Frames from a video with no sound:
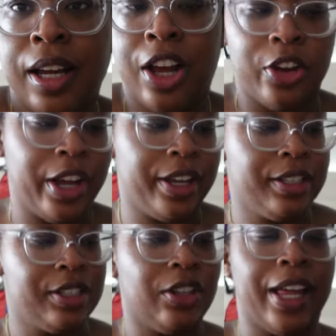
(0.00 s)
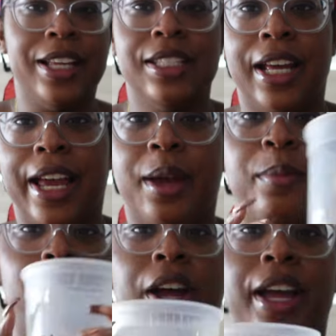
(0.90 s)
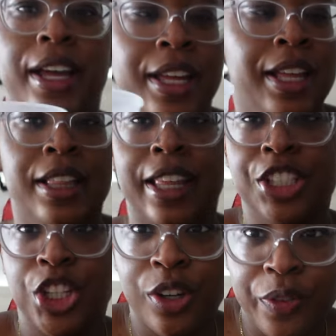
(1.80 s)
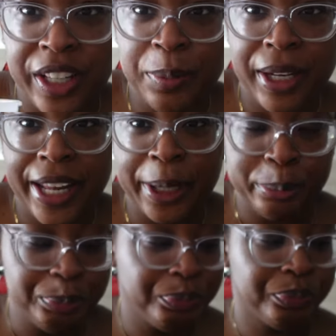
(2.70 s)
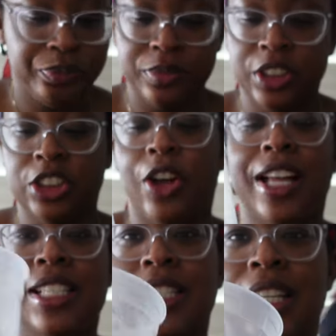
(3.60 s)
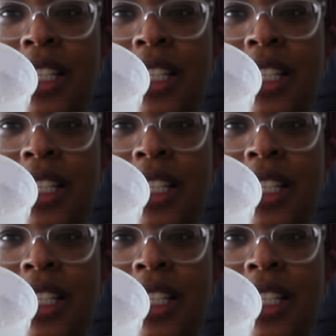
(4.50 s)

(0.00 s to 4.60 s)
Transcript: okay, so last night I had bought that sugar-free lemonade. So I just